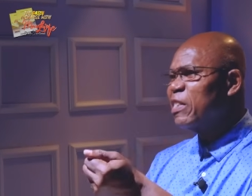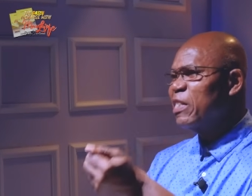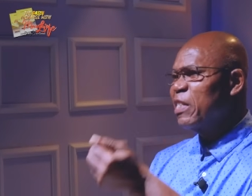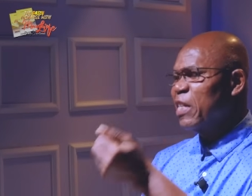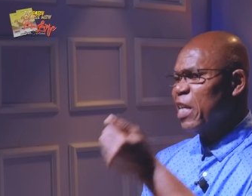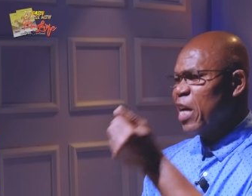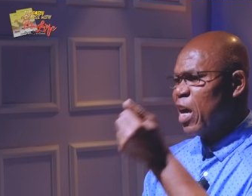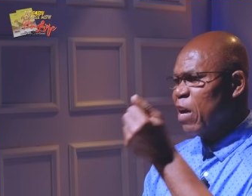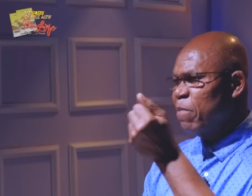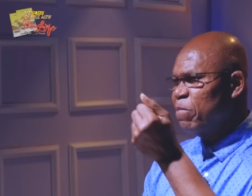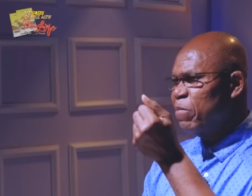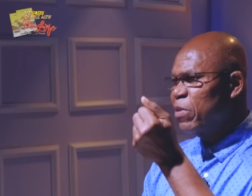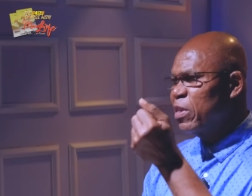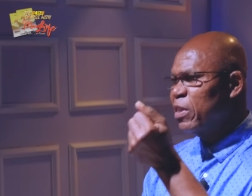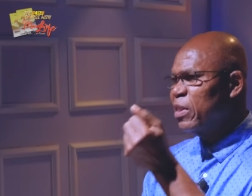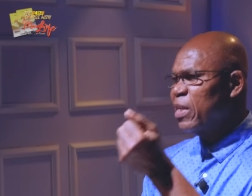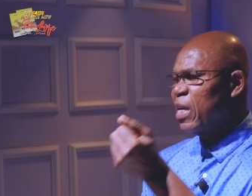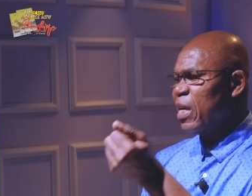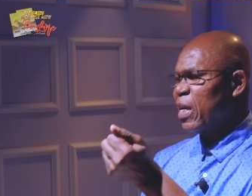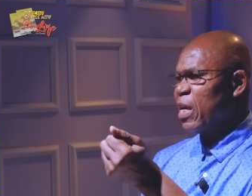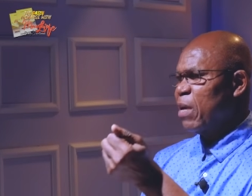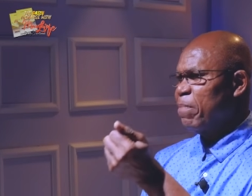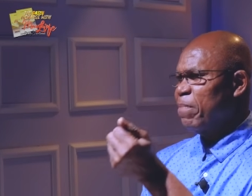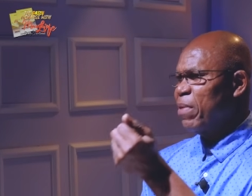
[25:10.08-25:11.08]
the ability
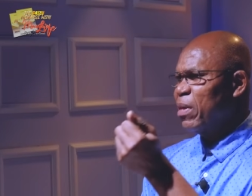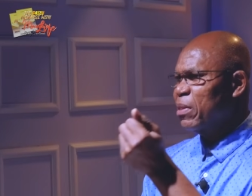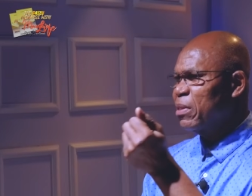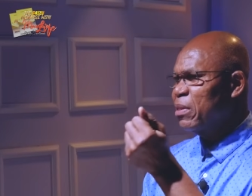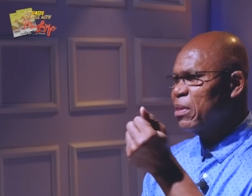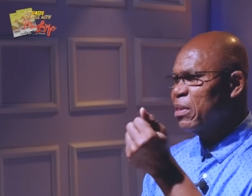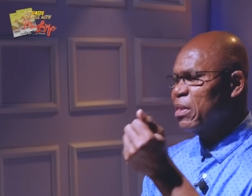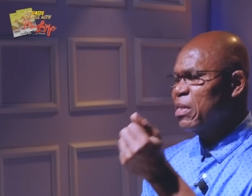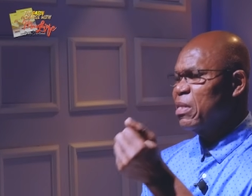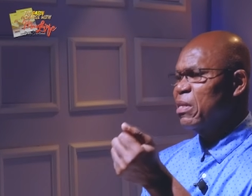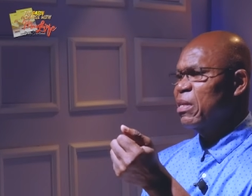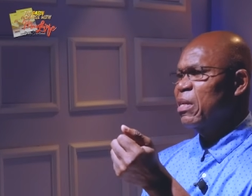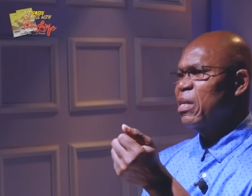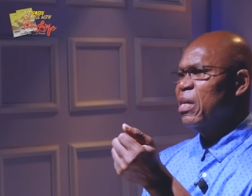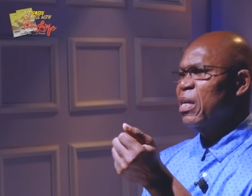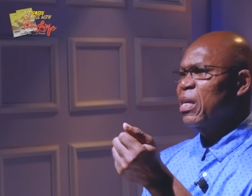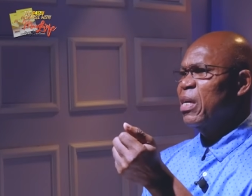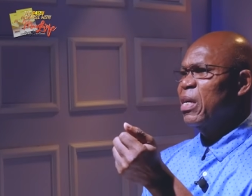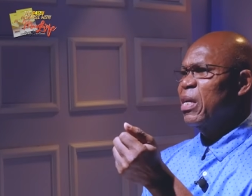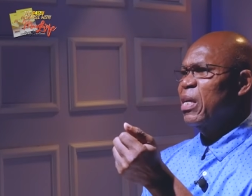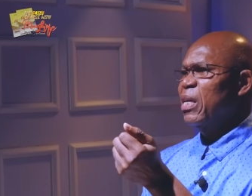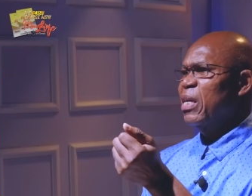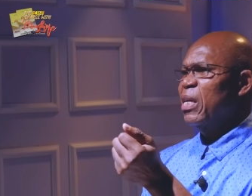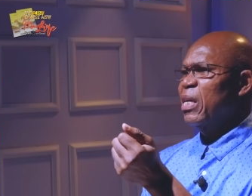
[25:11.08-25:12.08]
and capacity
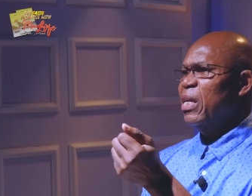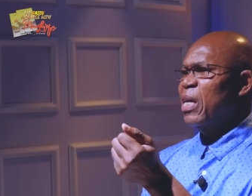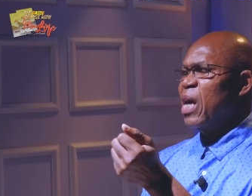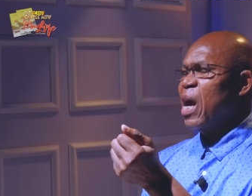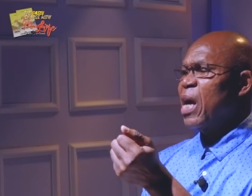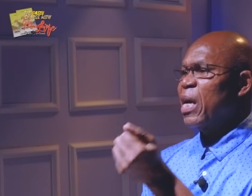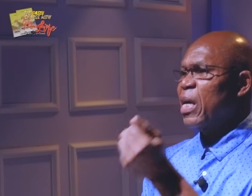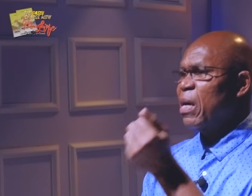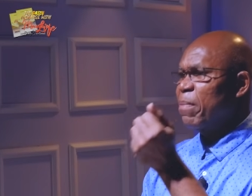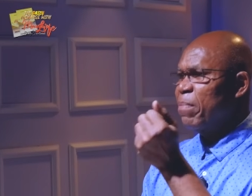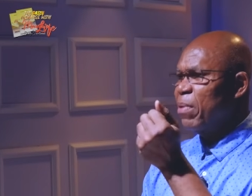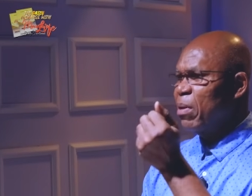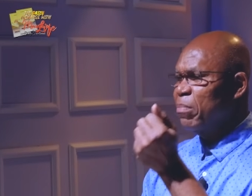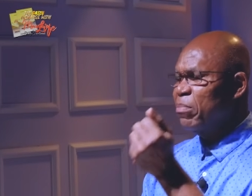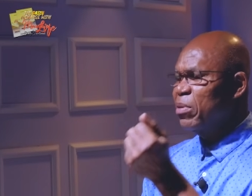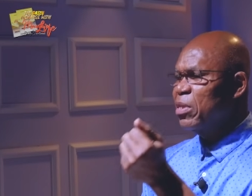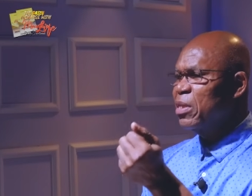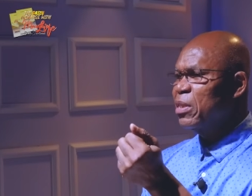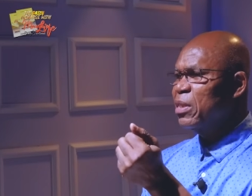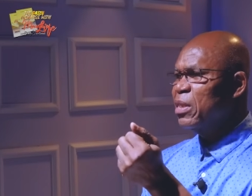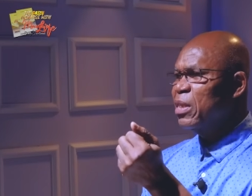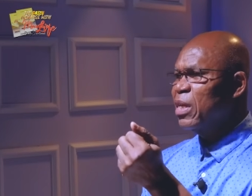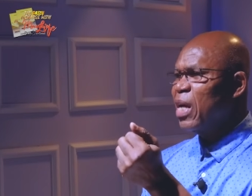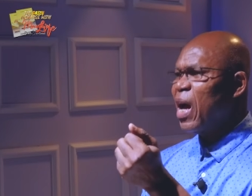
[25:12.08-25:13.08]
and
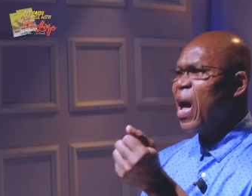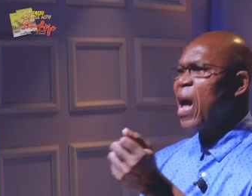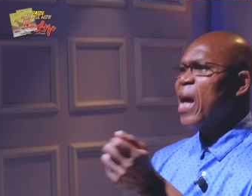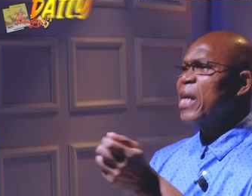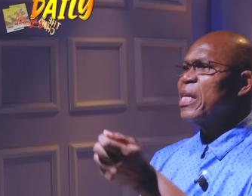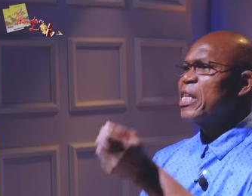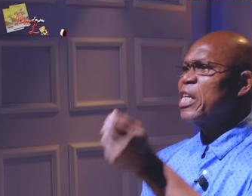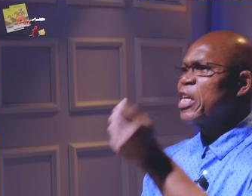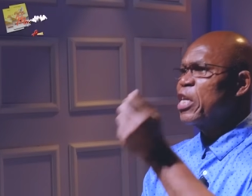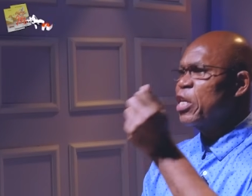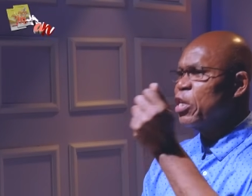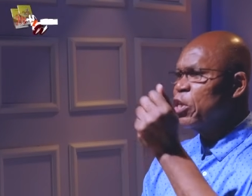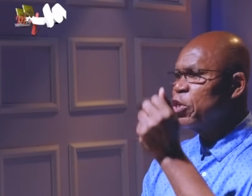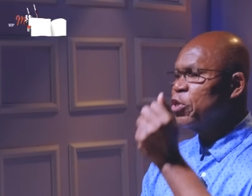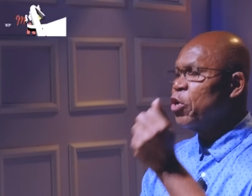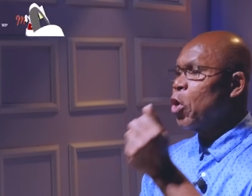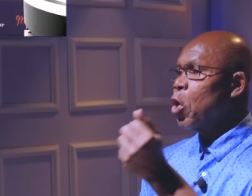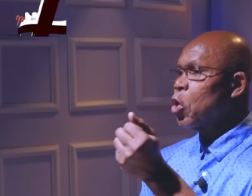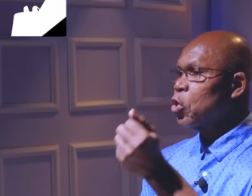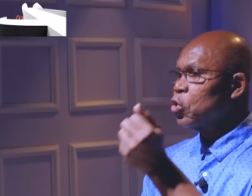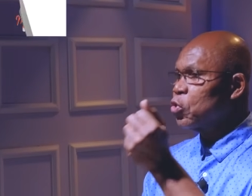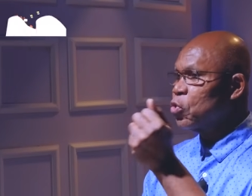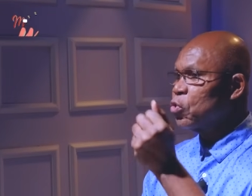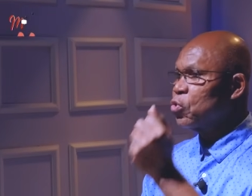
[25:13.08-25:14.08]
capability, and he
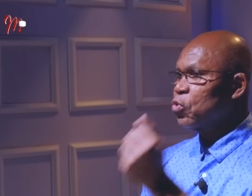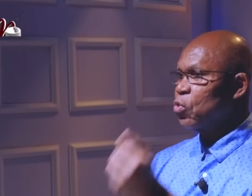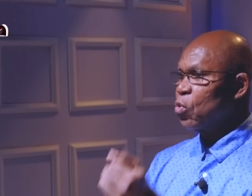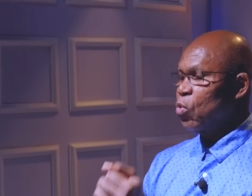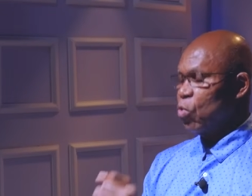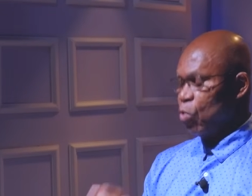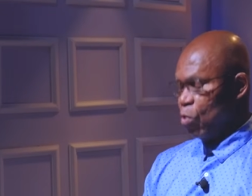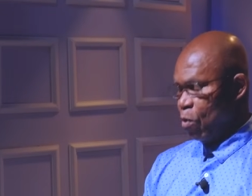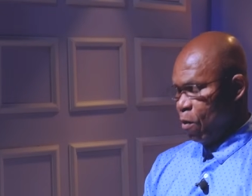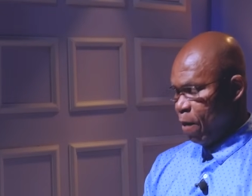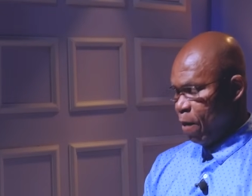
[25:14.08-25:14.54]
does so.